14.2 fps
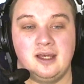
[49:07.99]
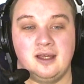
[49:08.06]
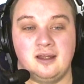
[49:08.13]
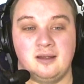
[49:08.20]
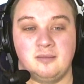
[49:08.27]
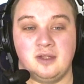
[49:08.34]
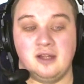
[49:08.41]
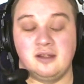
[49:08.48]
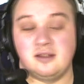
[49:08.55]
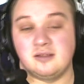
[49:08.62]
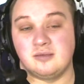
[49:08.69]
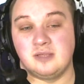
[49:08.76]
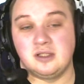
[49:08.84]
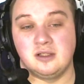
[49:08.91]
I think
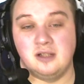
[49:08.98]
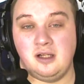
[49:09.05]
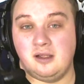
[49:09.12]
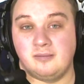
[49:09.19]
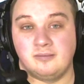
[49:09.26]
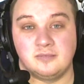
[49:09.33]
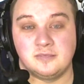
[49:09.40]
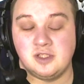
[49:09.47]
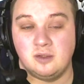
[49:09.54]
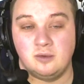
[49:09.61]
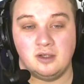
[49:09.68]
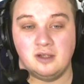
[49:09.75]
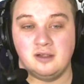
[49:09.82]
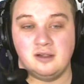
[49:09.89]
it's a really good idea.
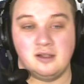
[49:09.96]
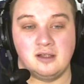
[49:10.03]
So